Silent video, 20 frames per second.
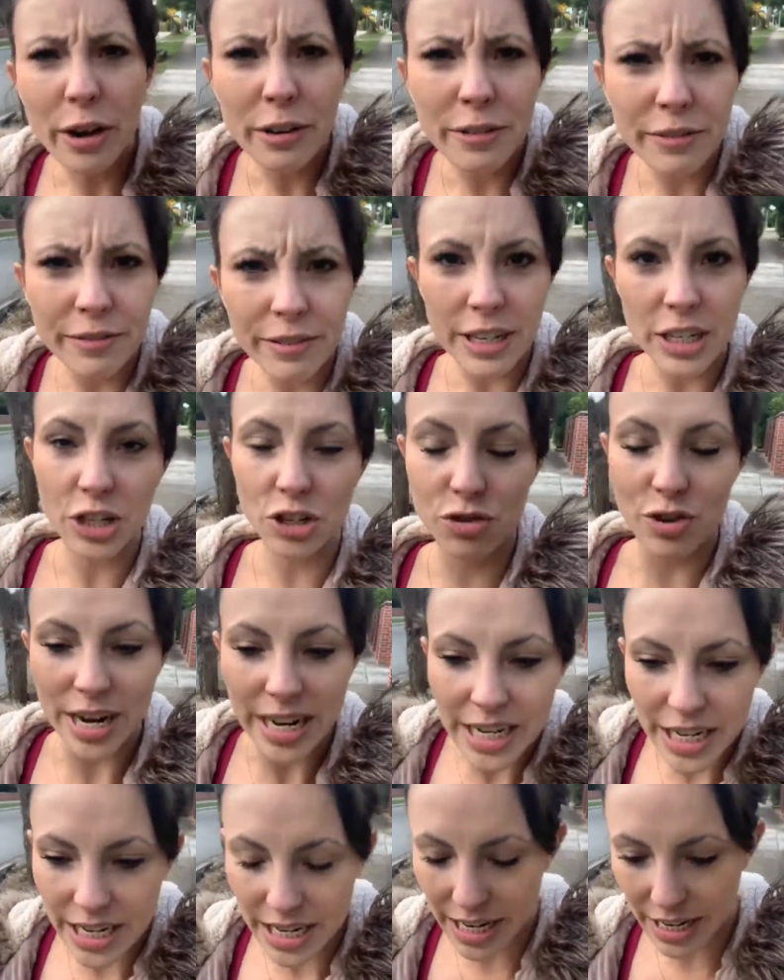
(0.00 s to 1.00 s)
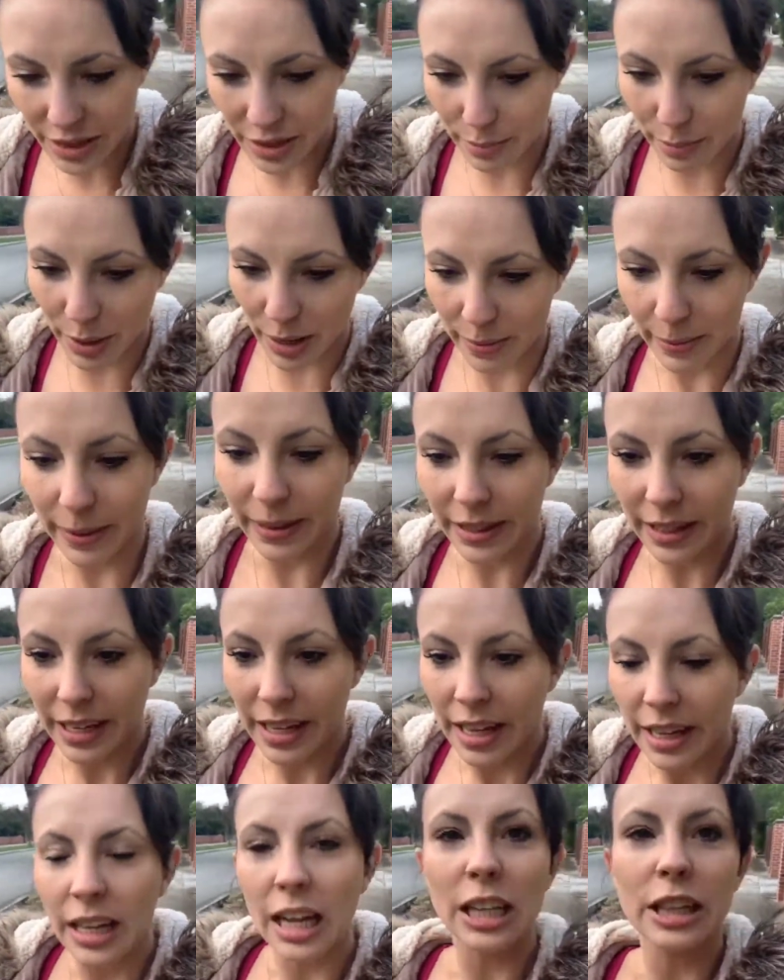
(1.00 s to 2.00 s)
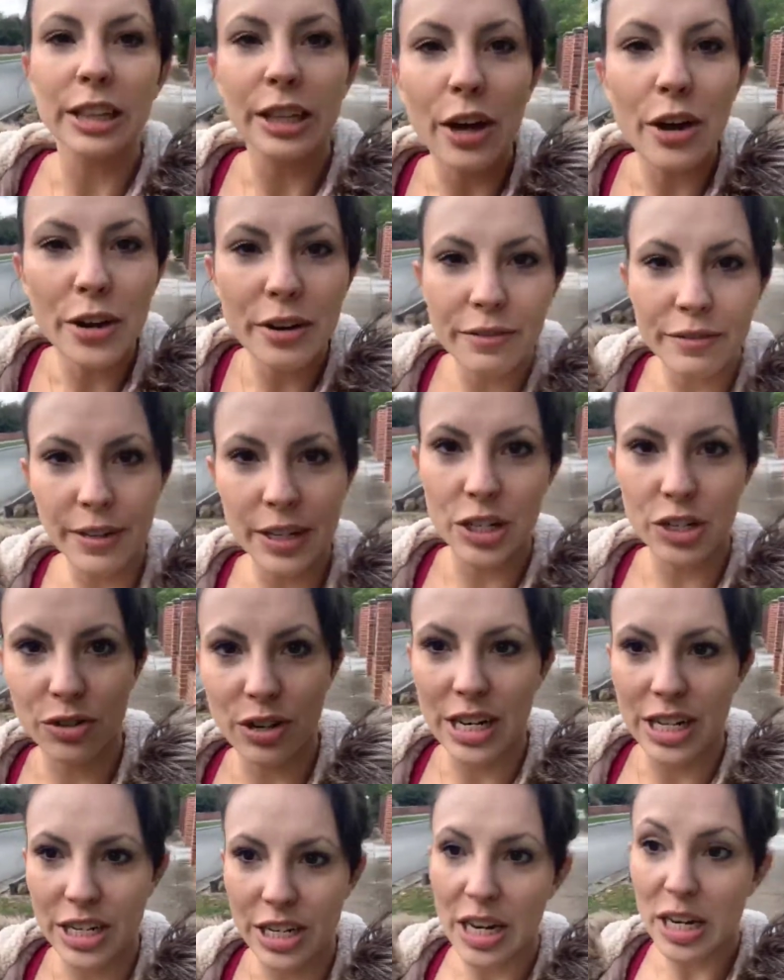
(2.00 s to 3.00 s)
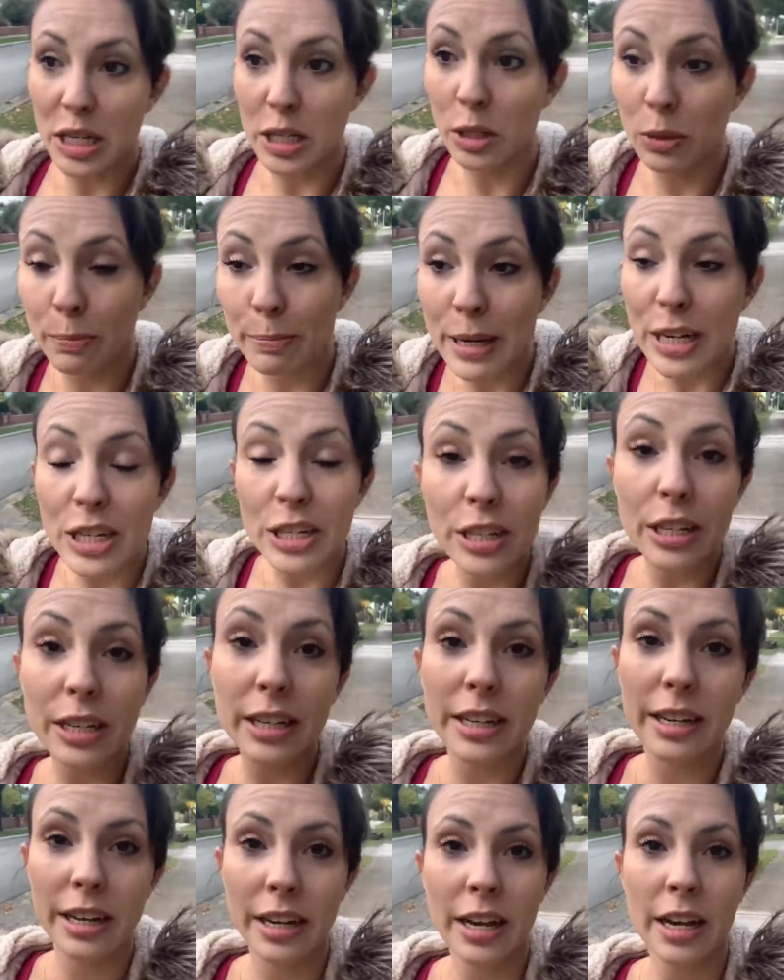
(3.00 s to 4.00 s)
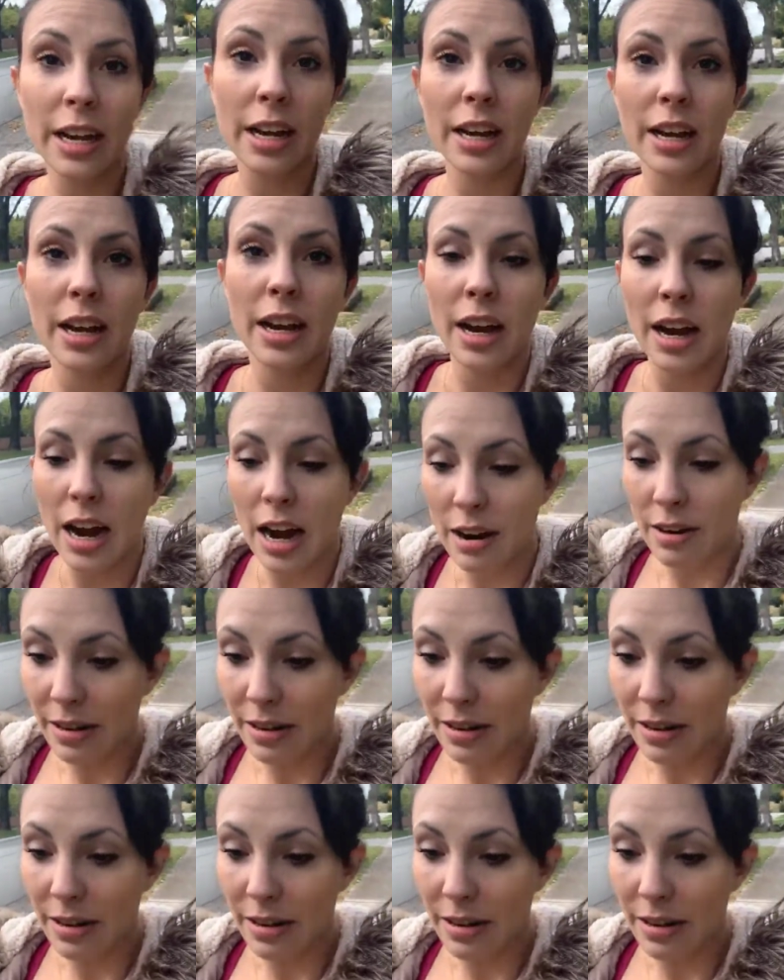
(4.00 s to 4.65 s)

of frustration at the moment, a lot of frustration, especially are